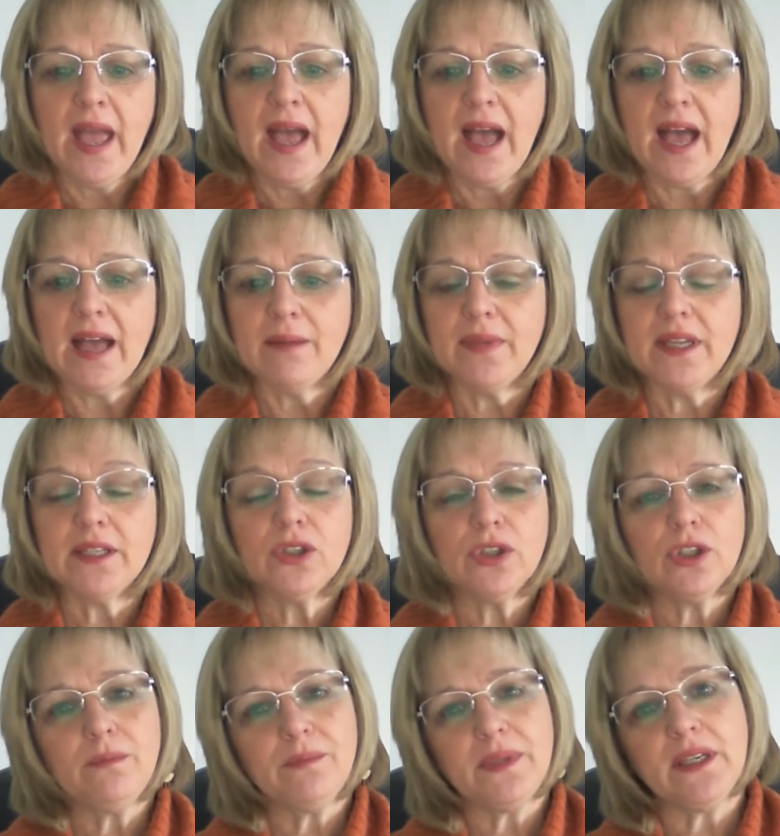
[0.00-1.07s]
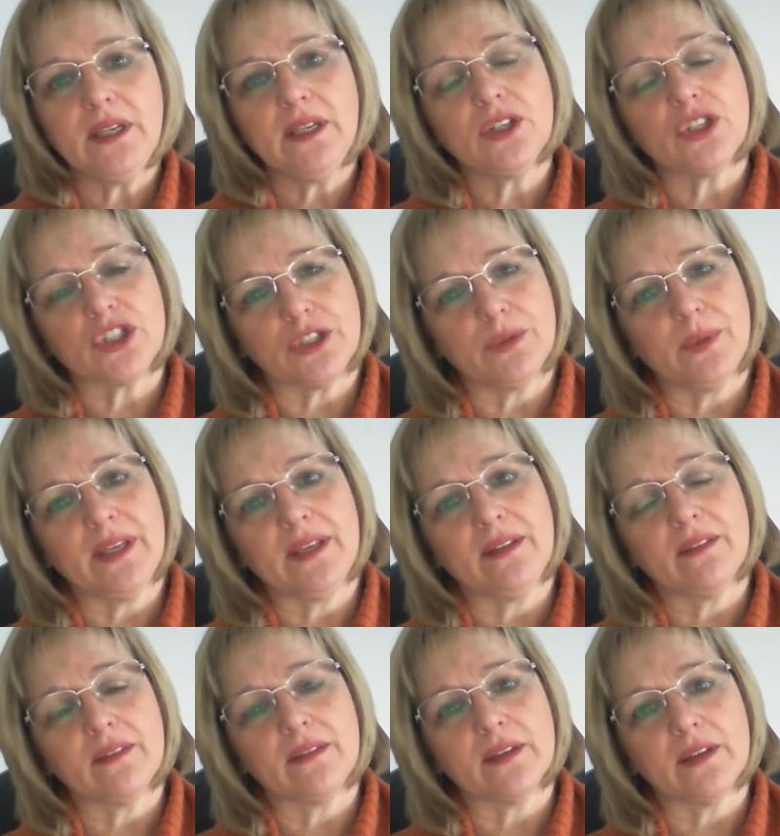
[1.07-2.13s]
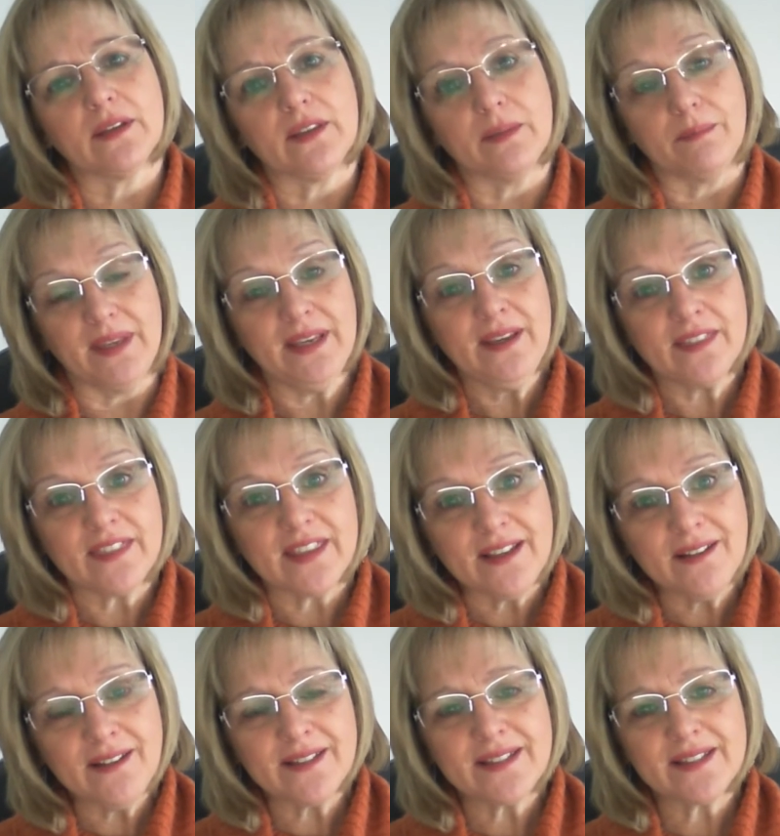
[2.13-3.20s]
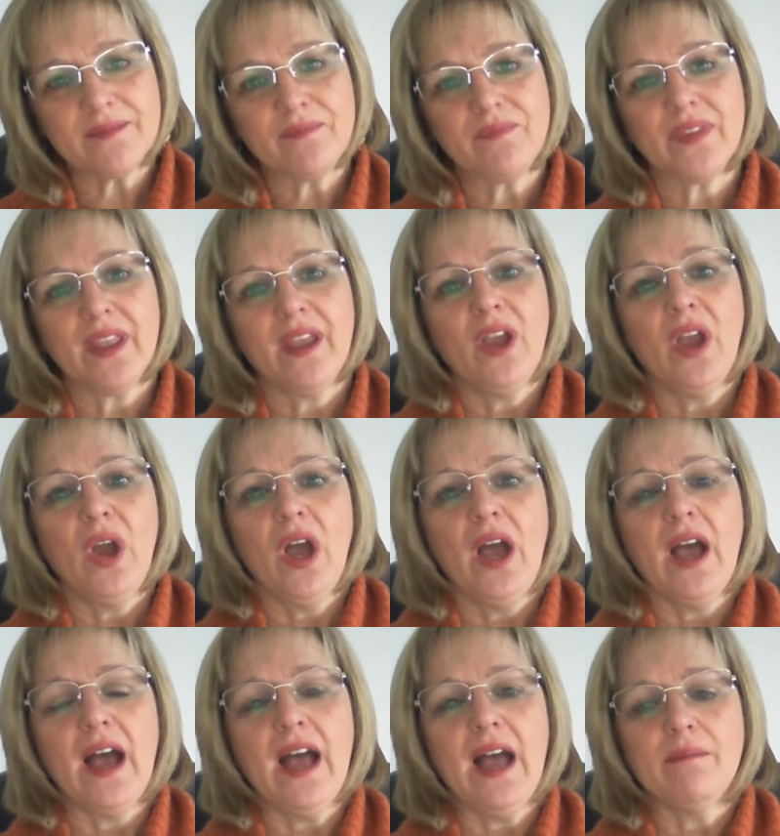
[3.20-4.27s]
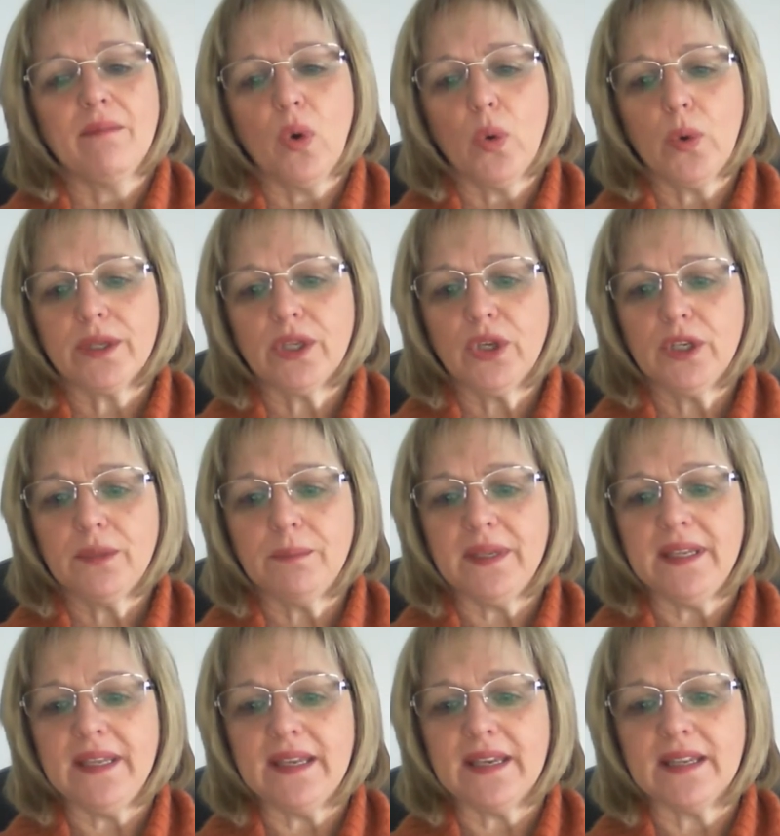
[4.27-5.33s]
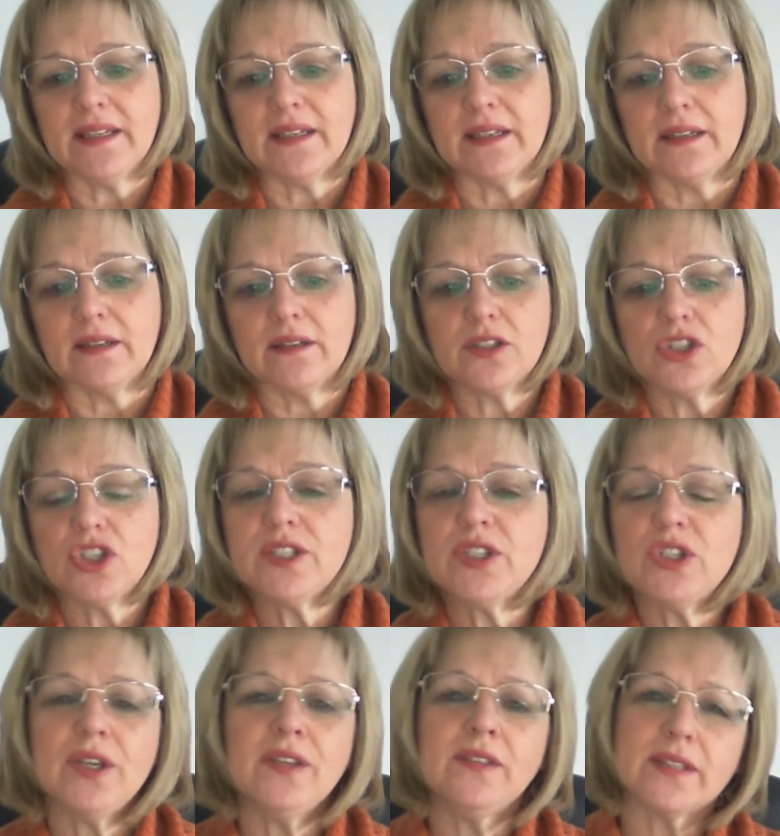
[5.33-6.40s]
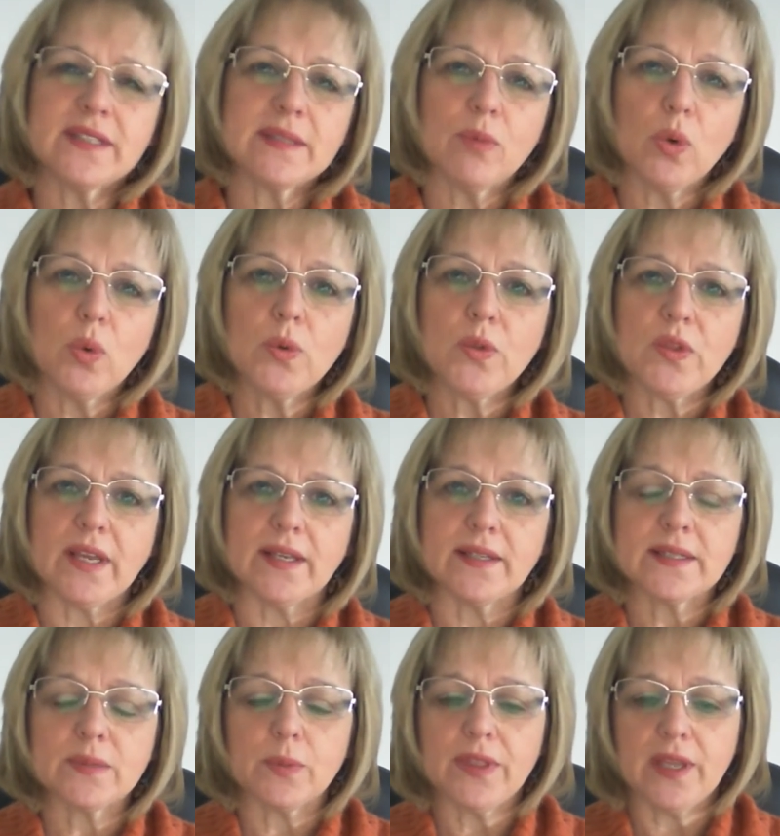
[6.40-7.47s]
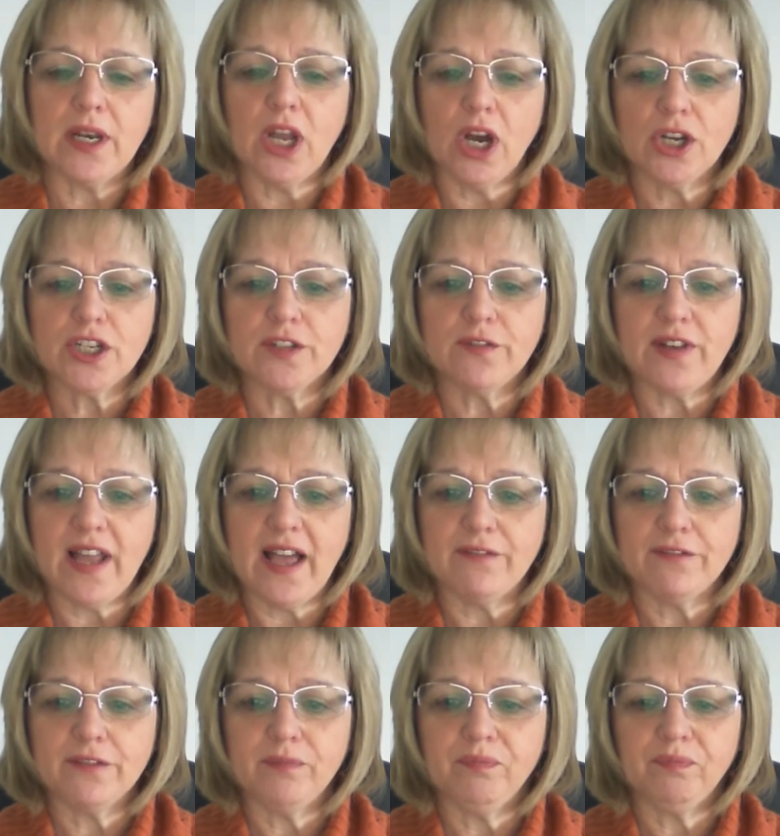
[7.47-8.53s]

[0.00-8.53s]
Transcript: Um, it could be doing the, the big things, um, or it could be in just doing the small things with a lot of love.